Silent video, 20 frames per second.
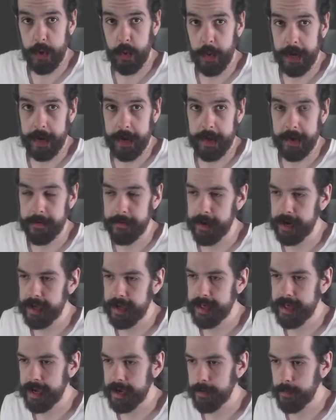going to quickly create
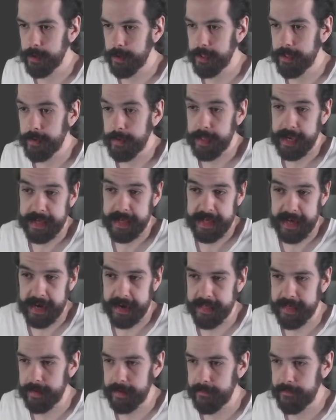a second one doing the
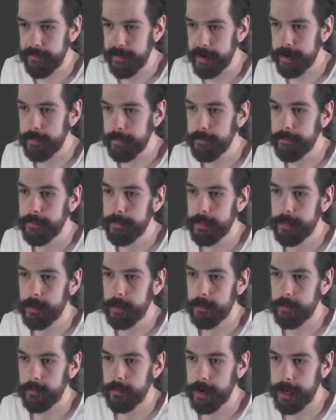exact same thing.
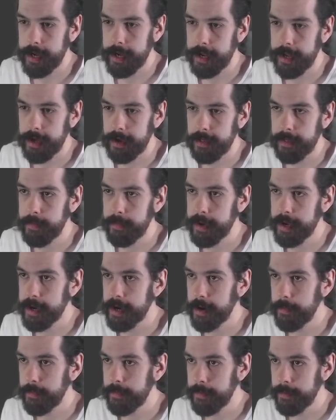Right click the
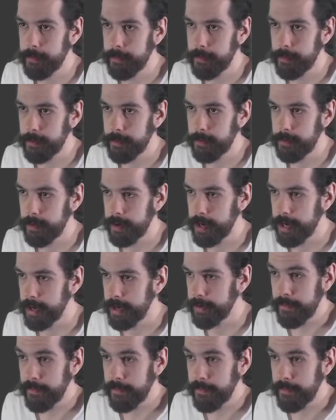pickup, create